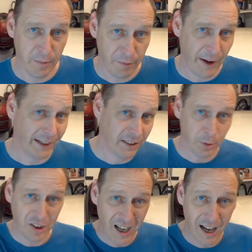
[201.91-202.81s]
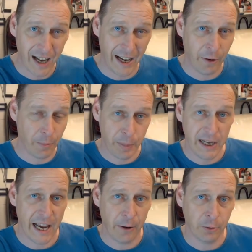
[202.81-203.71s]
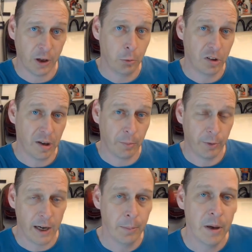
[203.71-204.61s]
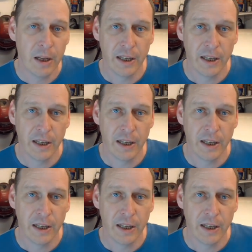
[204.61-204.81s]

In fact, it was cut out of P.Al's old subframe,